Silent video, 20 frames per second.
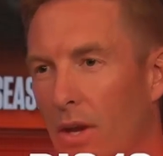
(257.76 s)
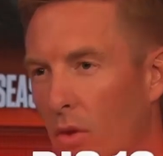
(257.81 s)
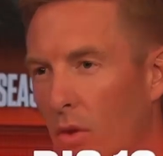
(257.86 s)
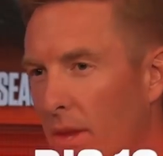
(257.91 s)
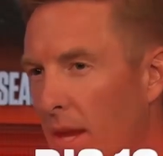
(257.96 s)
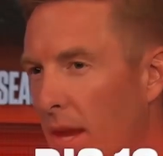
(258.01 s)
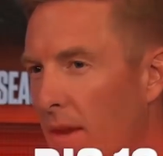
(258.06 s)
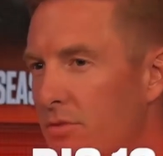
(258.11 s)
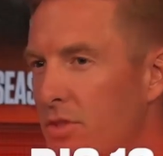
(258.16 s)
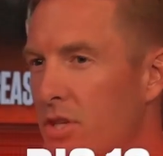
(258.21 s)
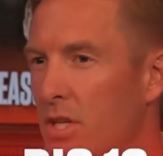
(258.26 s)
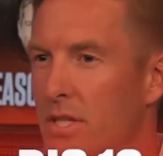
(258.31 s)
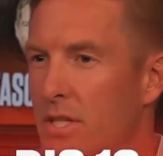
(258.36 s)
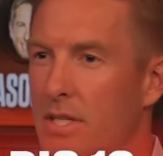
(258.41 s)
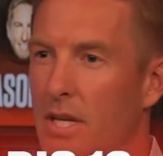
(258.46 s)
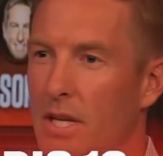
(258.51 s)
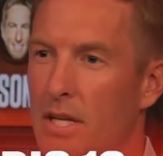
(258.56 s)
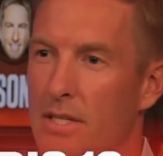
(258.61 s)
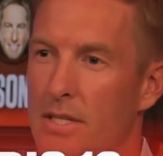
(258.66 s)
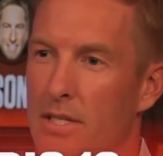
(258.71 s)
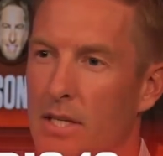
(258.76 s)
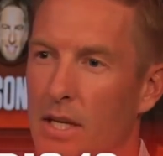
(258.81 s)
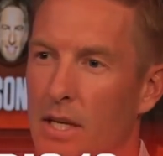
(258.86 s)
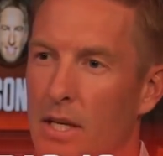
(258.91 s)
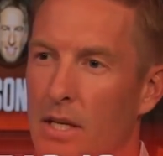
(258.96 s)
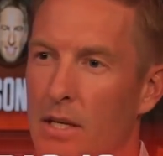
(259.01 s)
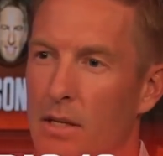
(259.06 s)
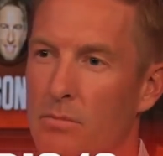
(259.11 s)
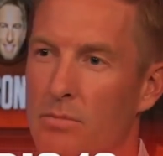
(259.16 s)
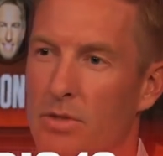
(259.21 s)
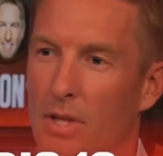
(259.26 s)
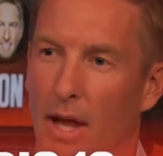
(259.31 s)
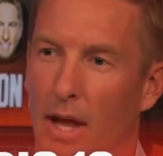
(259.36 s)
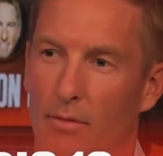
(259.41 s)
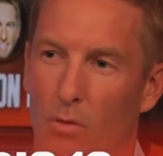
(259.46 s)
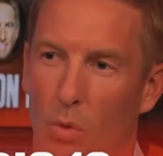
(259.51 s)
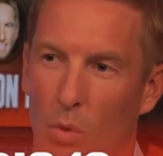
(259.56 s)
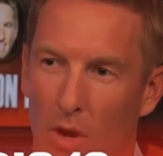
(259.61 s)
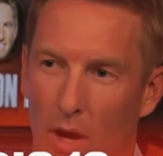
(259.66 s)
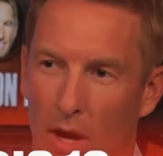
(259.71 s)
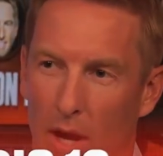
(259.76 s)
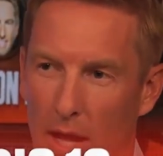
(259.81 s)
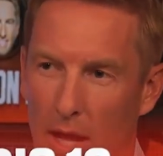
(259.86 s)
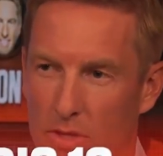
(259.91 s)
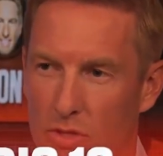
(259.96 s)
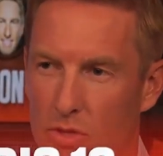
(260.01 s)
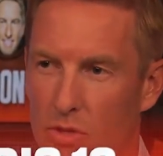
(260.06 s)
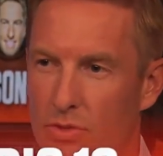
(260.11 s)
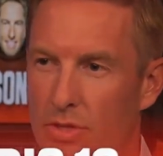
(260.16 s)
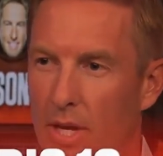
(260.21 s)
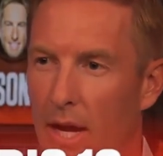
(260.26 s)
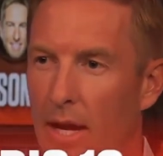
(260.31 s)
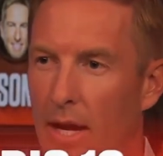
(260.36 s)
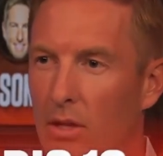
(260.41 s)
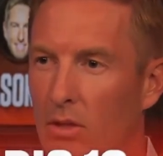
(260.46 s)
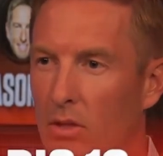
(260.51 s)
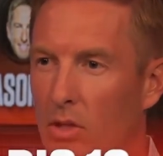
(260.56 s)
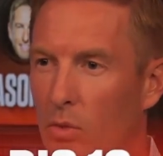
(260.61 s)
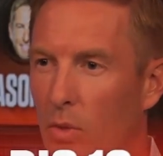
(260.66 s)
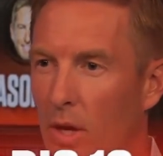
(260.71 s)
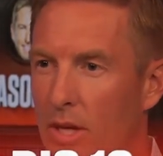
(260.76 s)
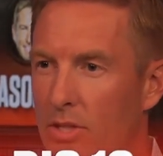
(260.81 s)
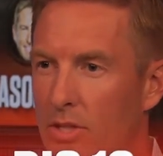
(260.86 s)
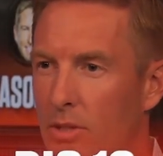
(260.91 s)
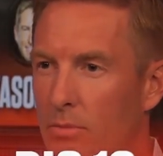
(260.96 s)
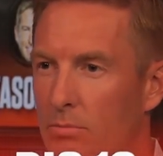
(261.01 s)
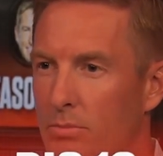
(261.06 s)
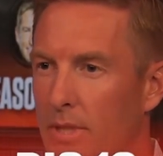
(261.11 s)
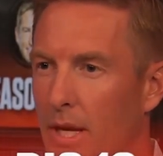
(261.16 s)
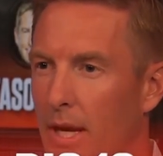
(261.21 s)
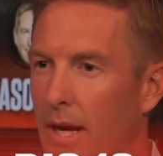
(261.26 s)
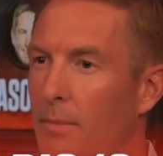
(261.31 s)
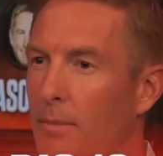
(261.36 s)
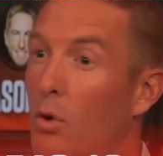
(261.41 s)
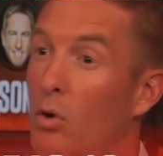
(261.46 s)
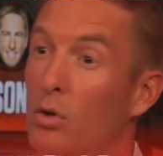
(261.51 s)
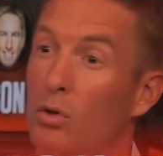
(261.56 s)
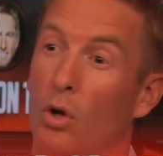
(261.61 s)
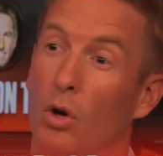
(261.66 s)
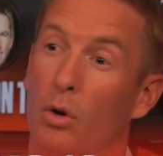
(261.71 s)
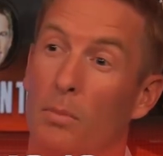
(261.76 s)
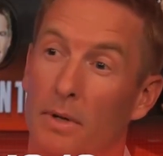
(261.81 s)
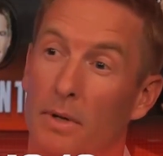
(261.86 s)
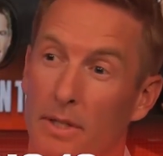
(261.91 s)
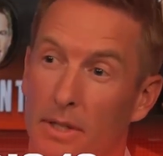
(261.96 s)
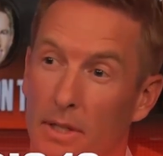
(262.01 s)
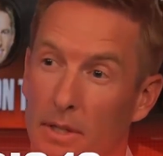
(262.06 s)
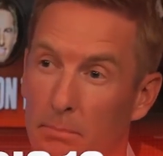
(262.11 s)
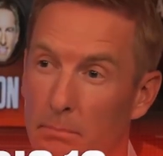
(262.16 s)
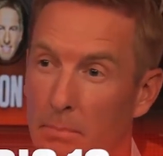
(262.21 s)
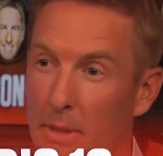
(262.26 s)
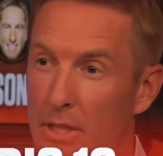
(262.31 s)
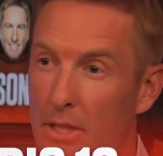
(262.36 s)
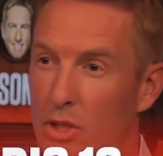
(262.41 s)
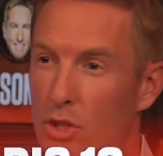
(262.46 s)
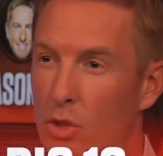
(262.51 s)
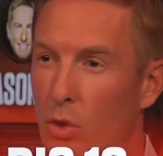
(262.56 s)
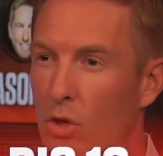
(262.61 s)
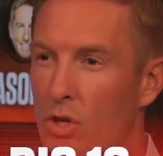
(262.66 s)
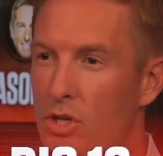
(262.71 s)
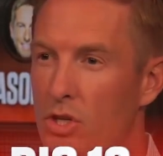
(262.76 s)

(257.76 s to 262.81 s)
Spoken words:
I know they have just 10 teams. They haven't won a national title in quite some time. Oklahoma didn't beat